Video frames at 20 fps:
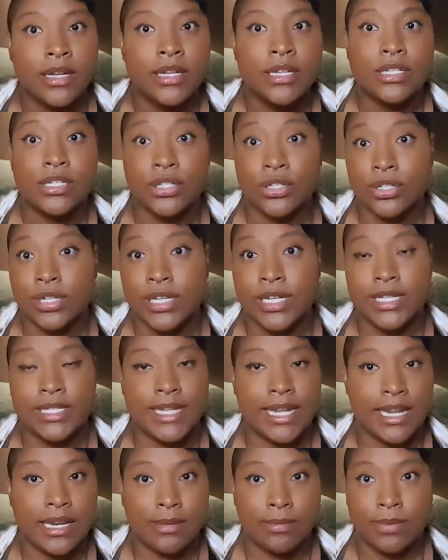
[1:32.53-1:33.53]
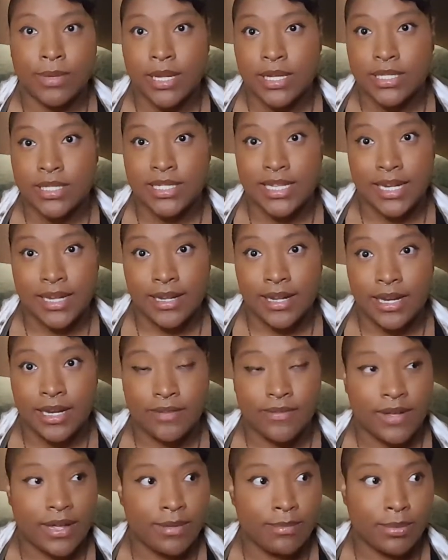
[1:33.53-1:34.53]
degrees,
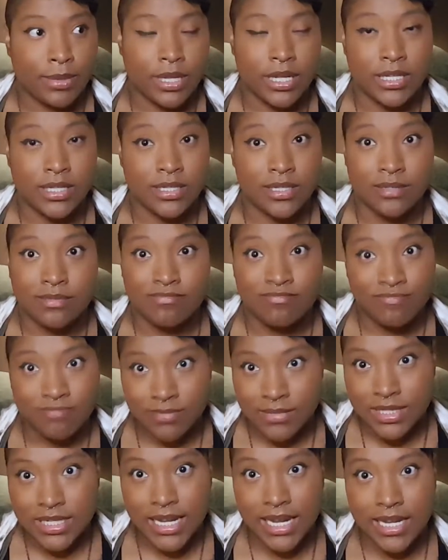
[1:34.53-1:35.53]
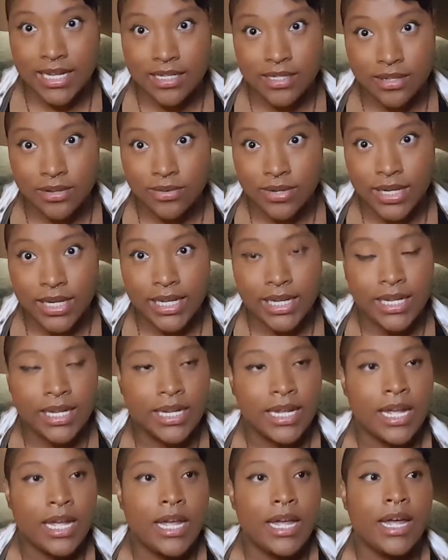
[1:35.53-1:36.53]
85 plus days already.
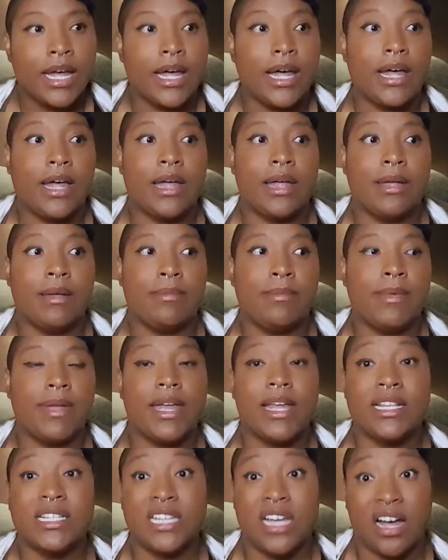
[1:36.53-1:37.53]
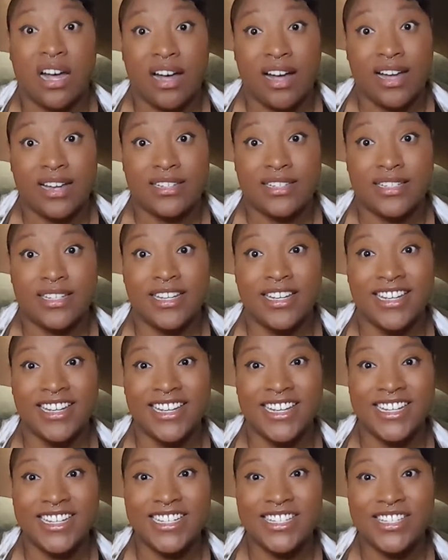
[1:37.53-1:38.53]
It's hot.
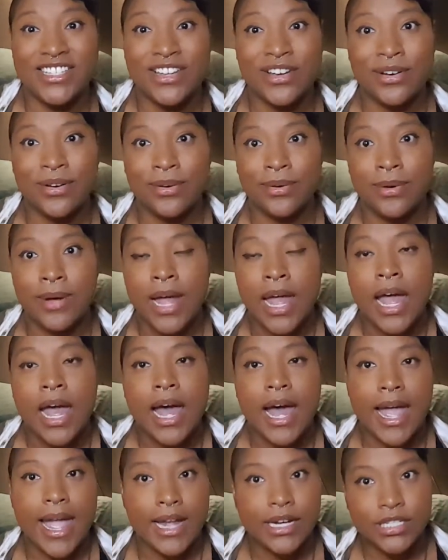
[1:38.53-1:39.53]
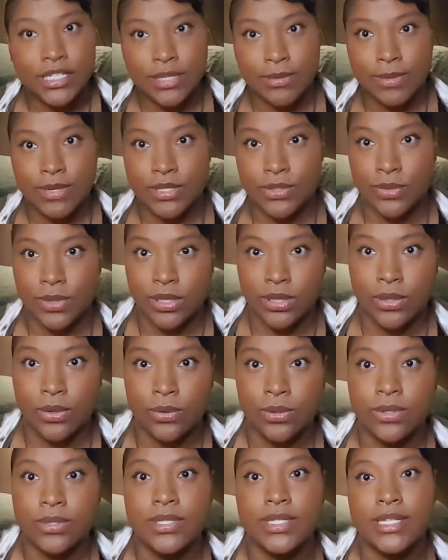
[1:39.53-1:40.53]
So I actually went to a
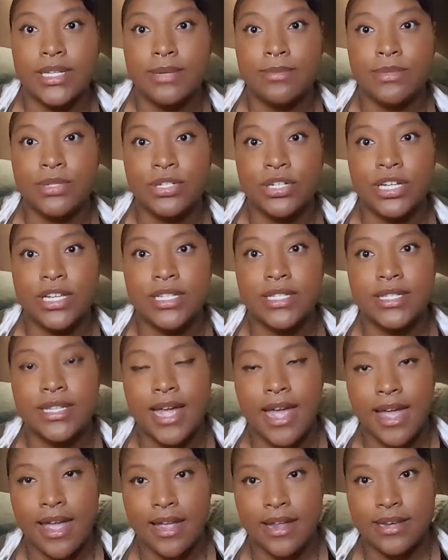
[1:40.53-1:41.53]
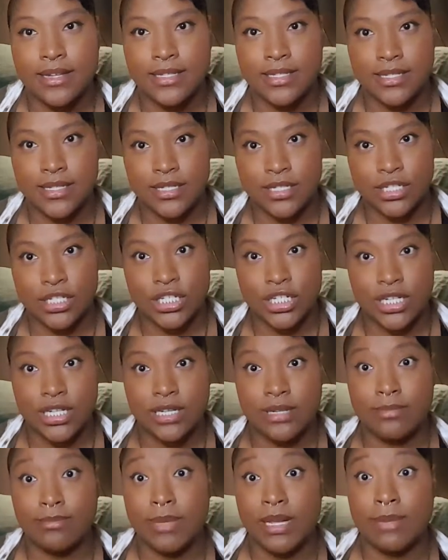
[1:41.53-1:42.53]
local seamstress and
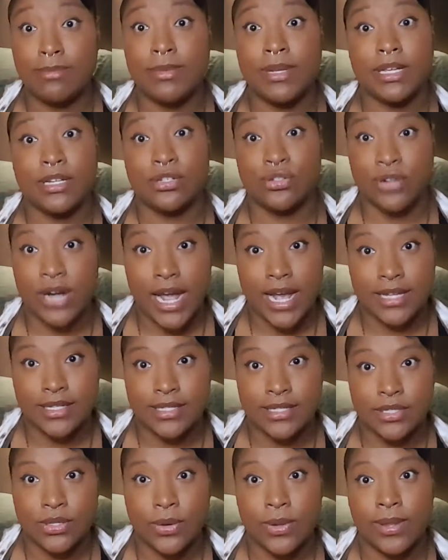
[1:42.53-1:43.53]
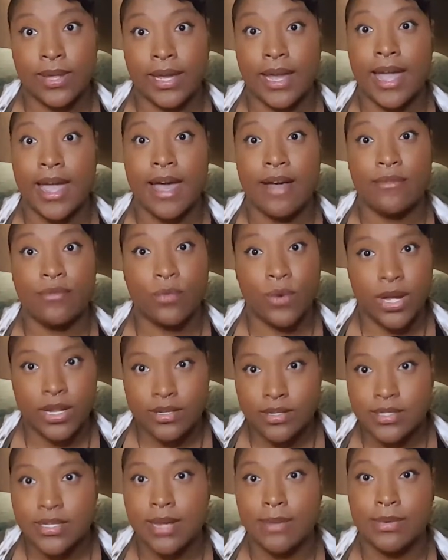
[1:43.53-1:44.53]
she made me a dress. So like I have
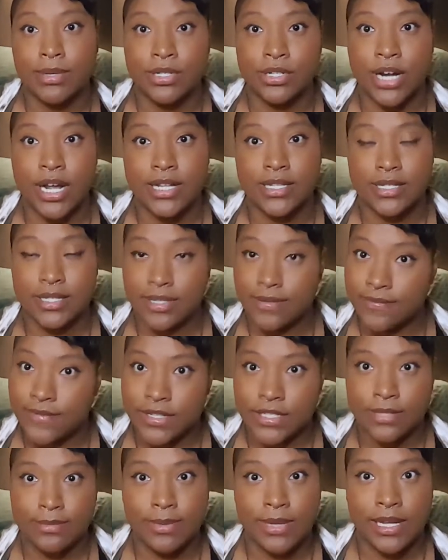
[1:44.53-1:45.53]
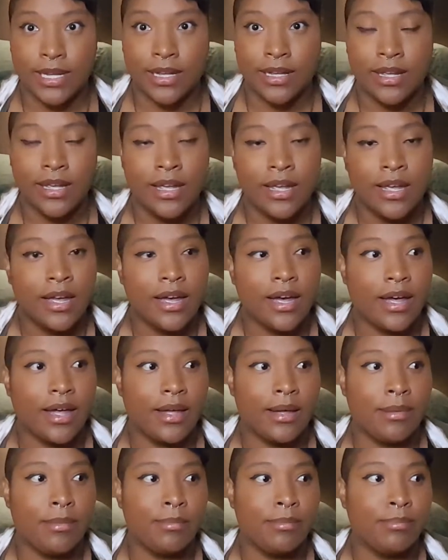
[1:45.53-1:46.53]
one summer dress that fits me.
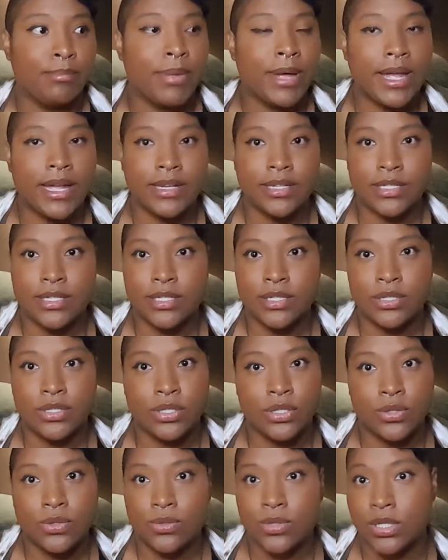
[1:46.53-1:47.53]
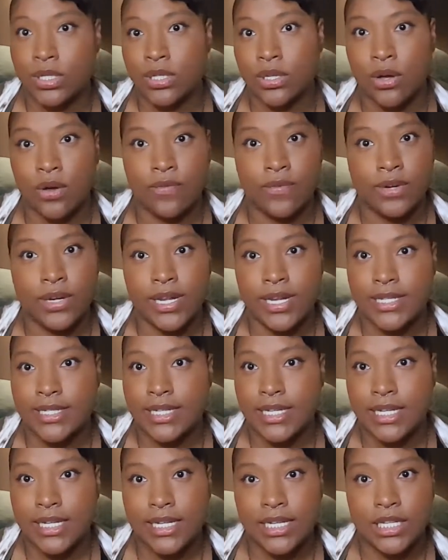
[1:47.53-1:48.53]
But due to the
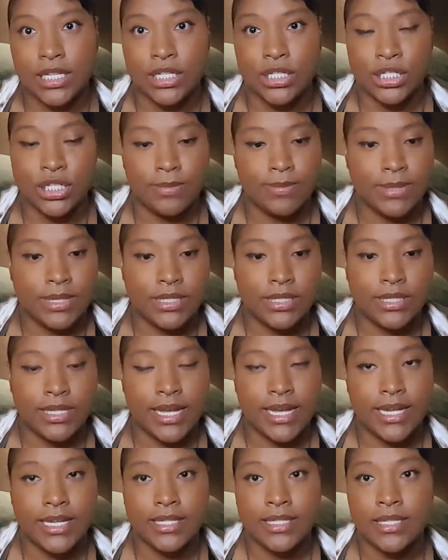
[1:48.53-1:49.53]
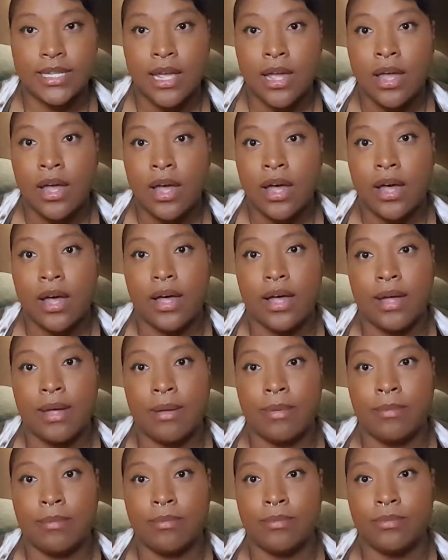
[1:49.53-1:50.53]
COVID-19 and the shipping delays,
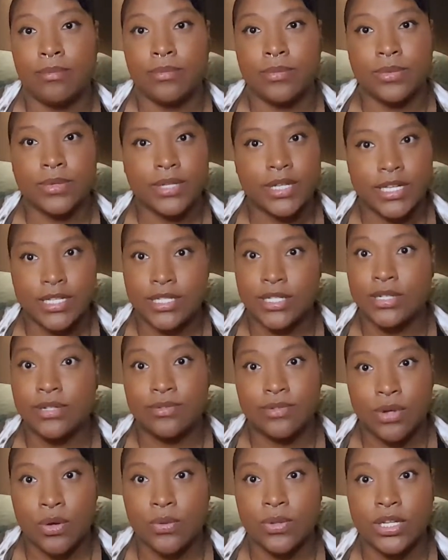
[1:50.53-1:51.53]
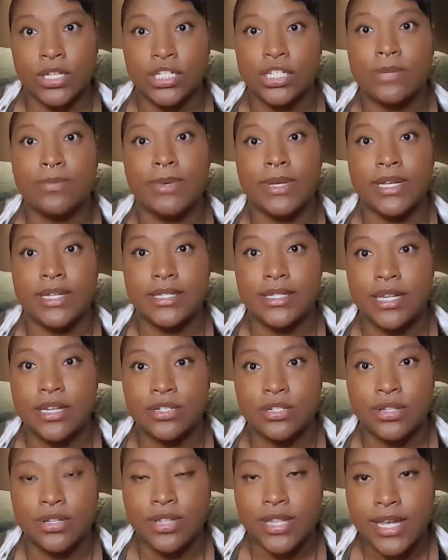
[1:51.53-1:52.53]
because they're only shipping
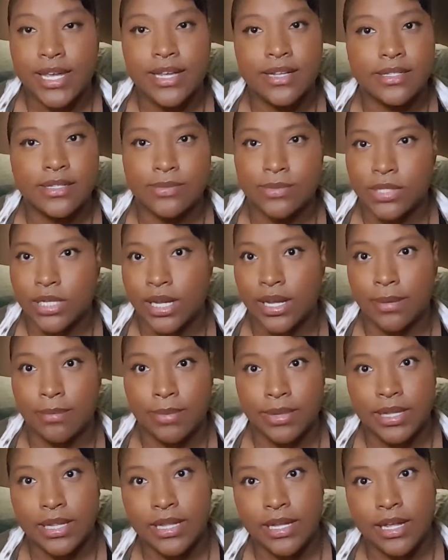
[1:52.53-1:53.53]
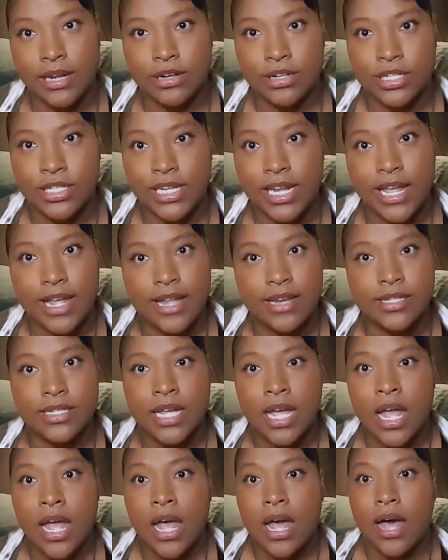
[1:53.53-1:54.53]
essential things, which I completely understand.
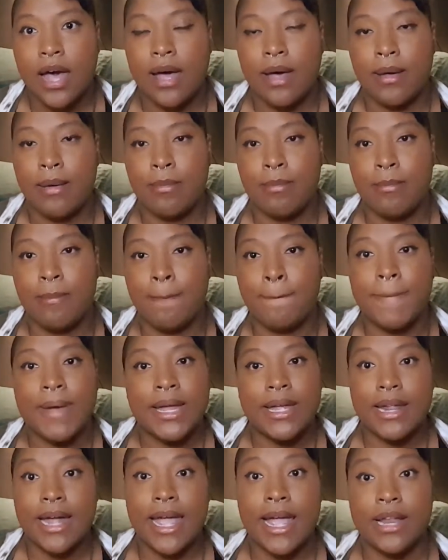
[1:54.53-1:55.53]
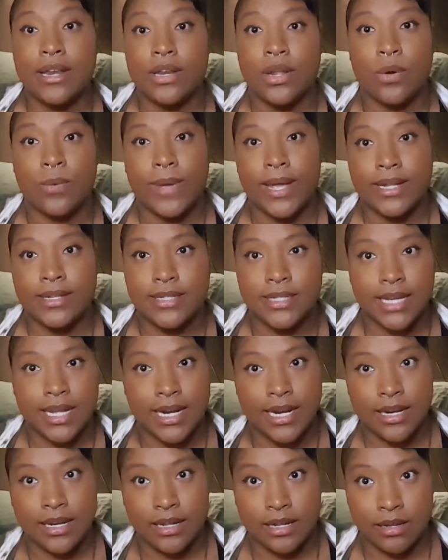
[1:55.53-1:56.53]
But I had no way to get
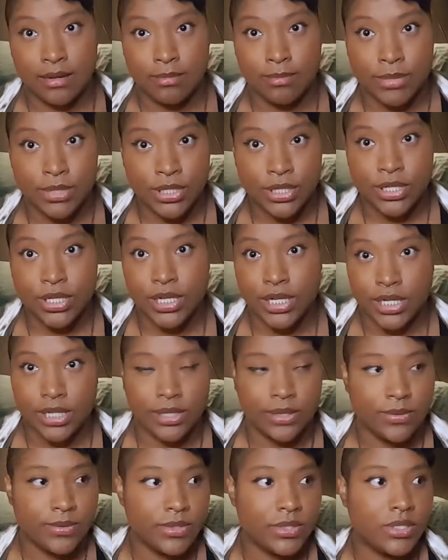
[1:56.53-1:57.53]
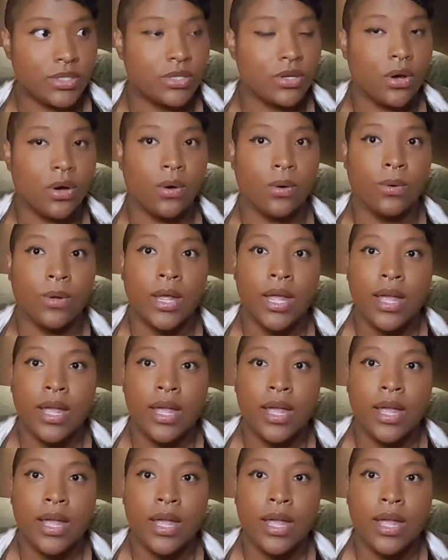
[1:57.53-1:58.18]
any maternity clothes. So